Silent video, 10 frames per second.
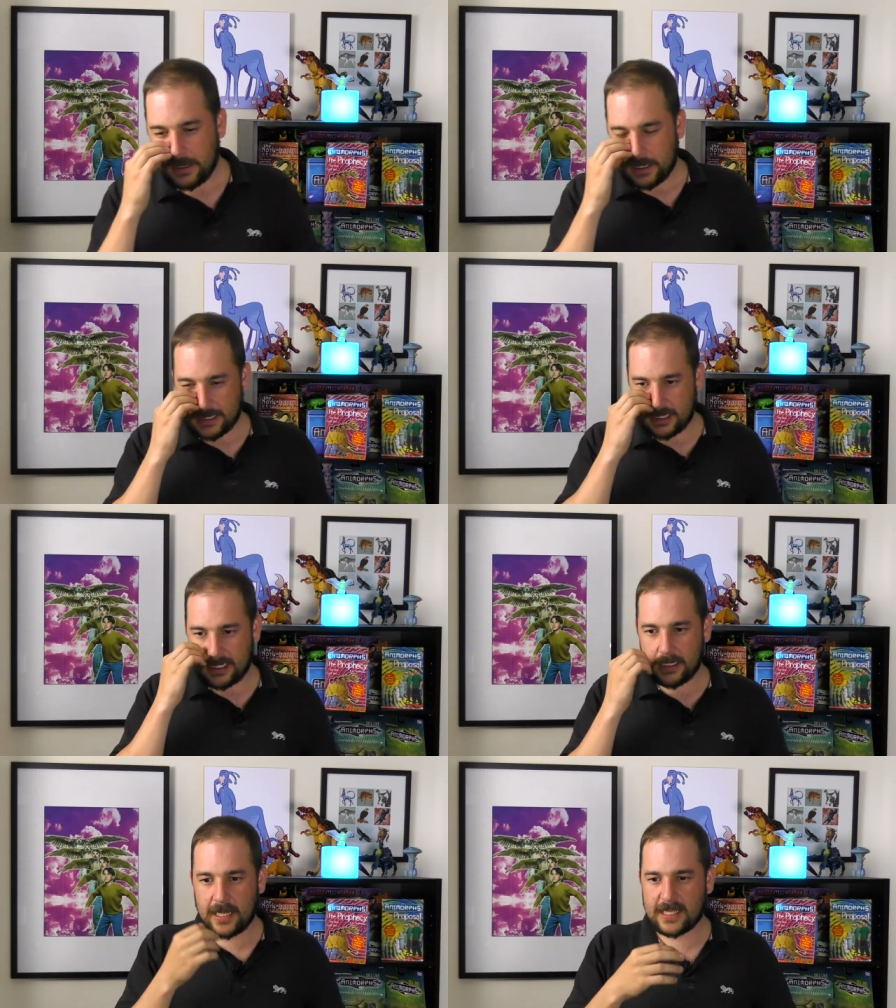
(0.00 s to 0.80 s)
Cassie
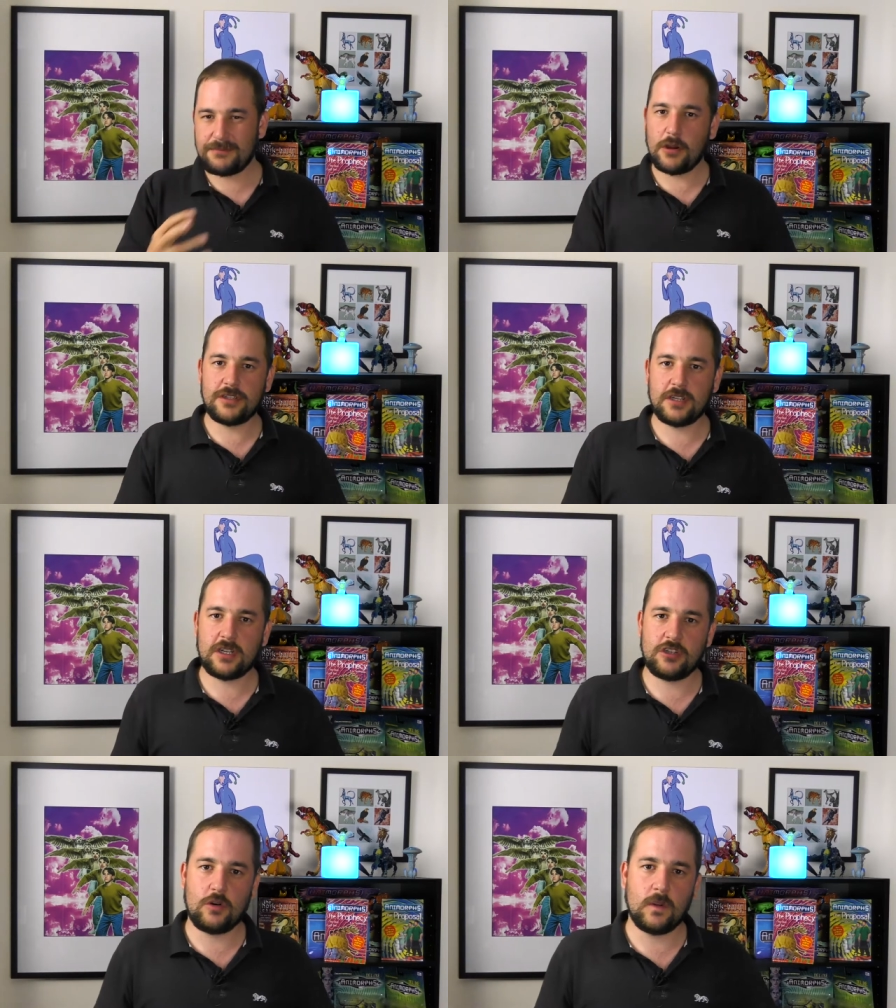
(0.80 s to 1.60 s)
still has most of the
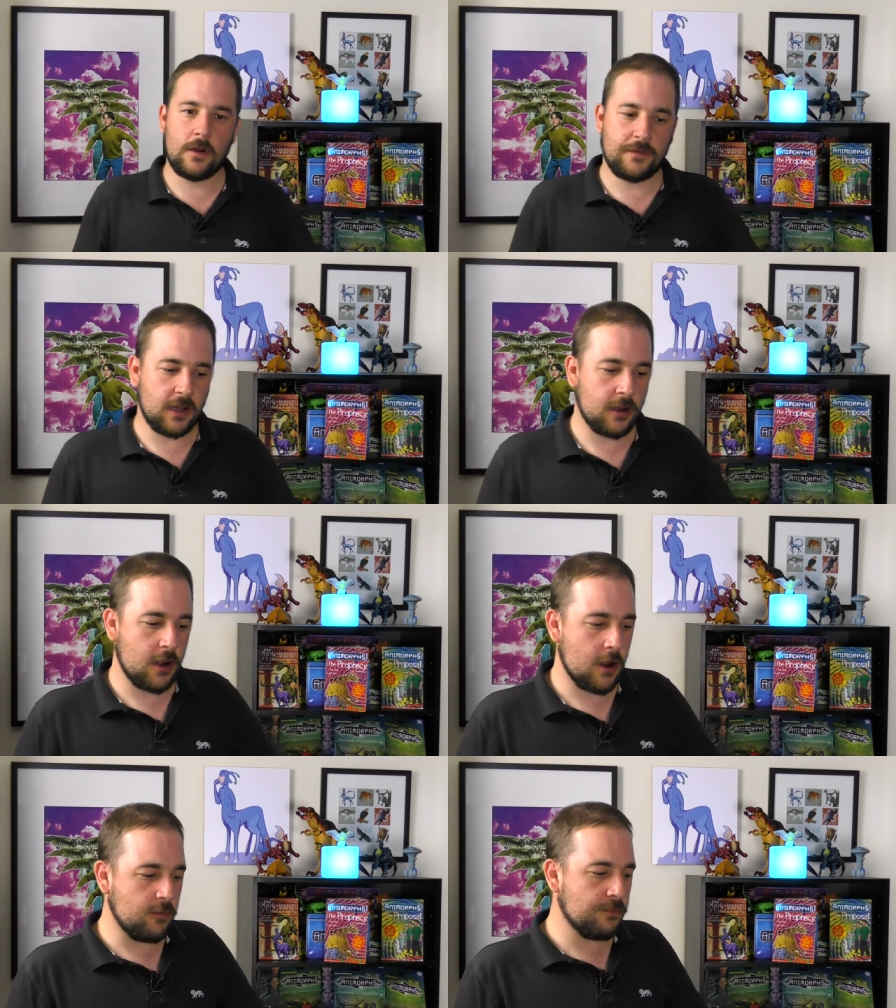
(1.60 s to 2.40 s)
control over her
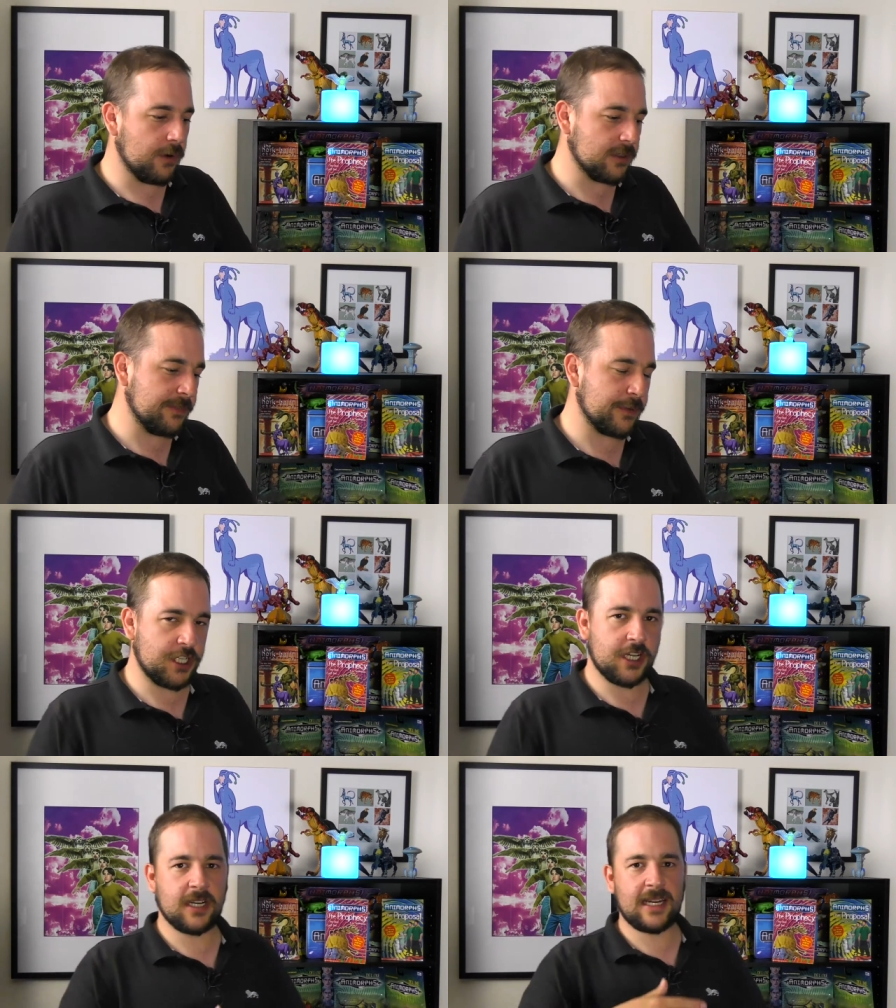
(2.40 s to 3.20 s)
own body, but
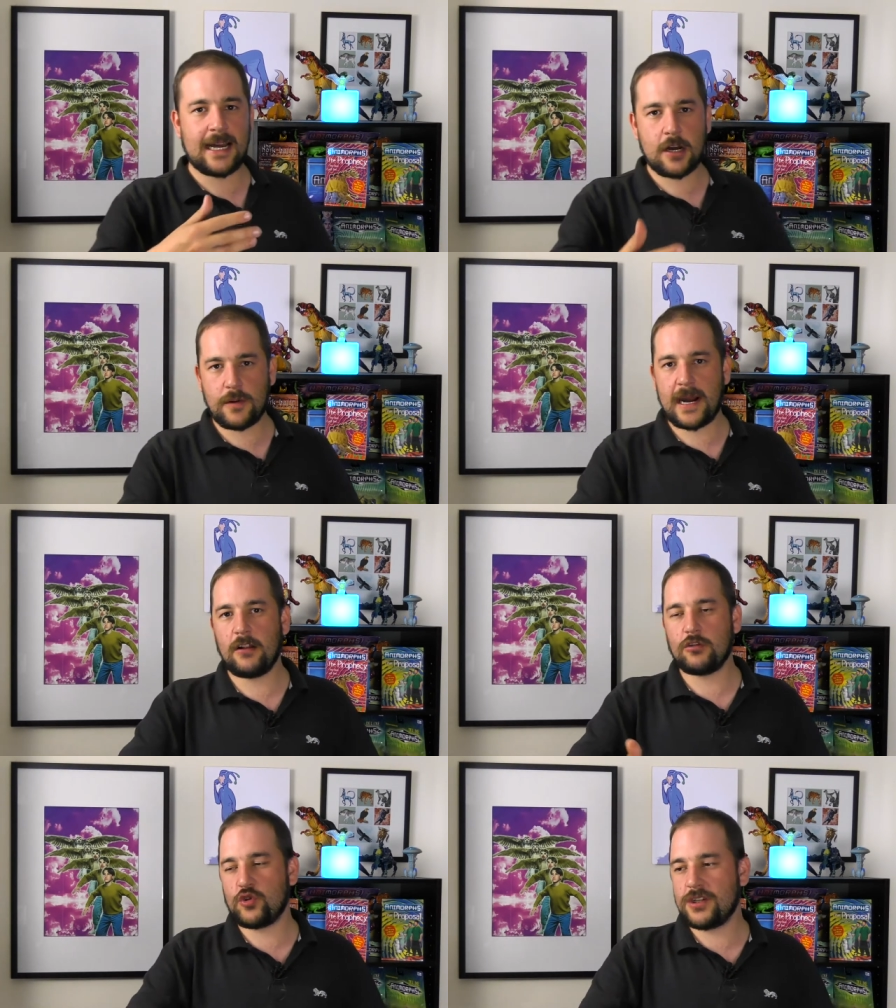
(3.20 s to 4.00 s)
she can allow
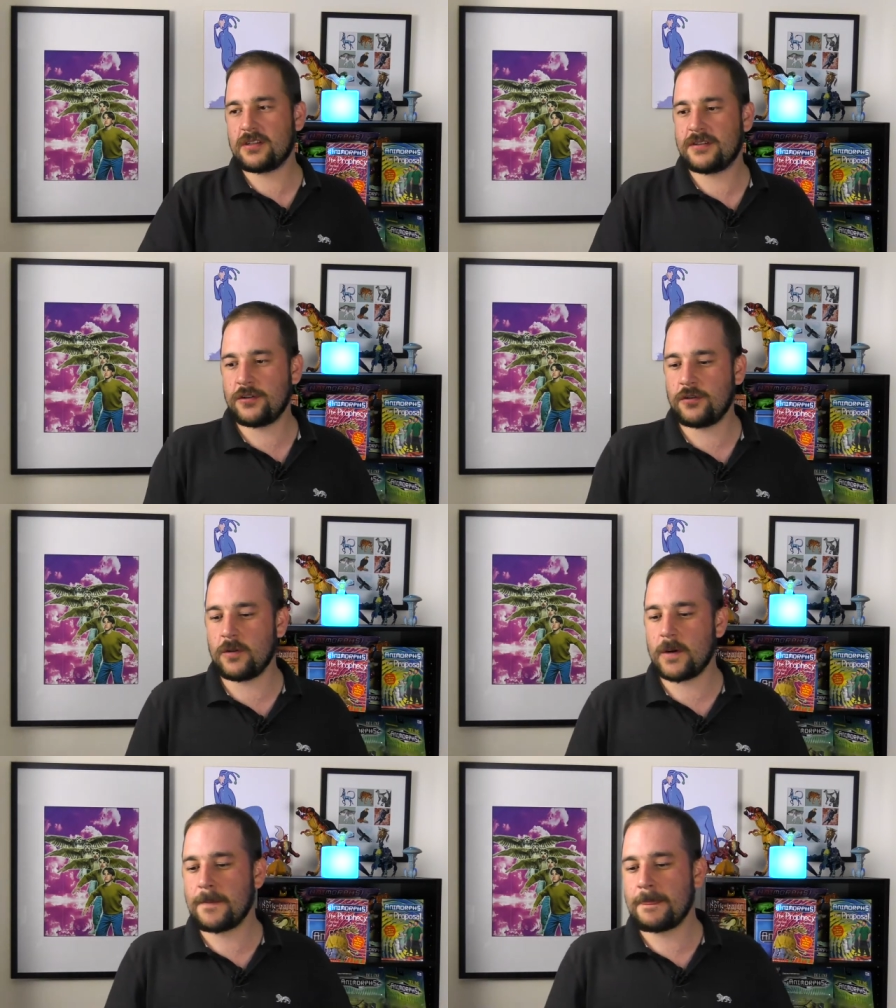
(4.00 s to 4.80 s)
Aldrea to talk.